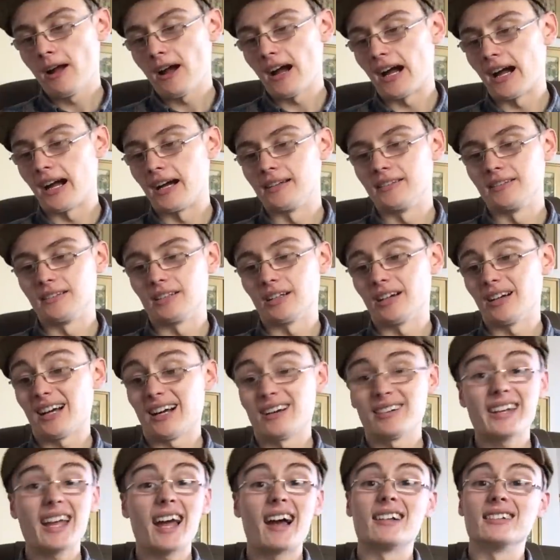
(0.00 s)
and uh,
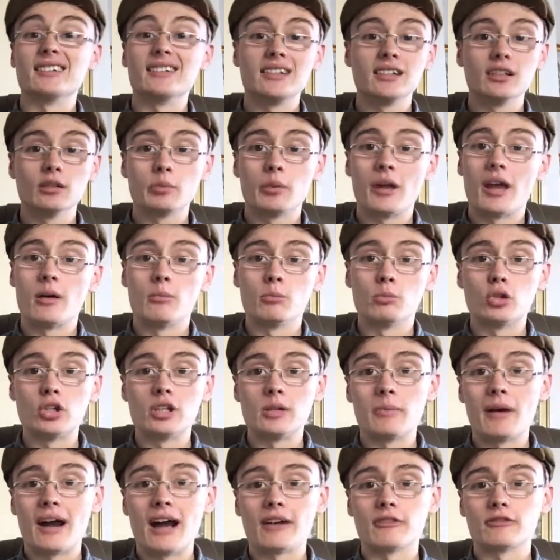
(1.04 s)
I'll get a little bit of
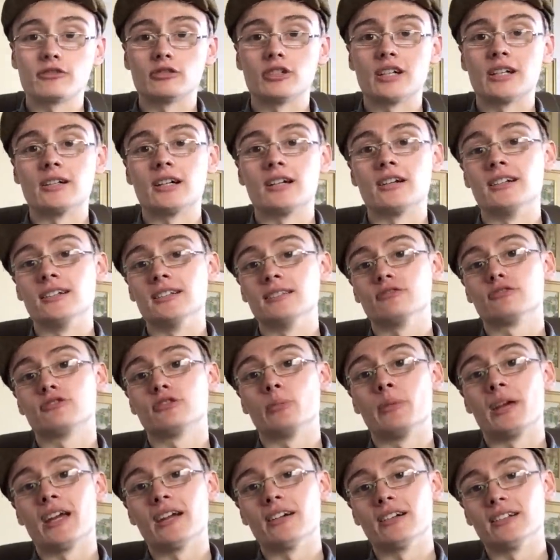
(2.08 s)
money back for it uh,
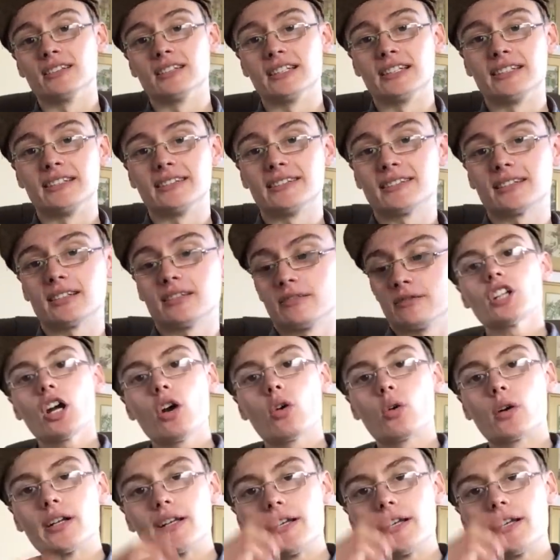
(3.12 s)
from it at least. So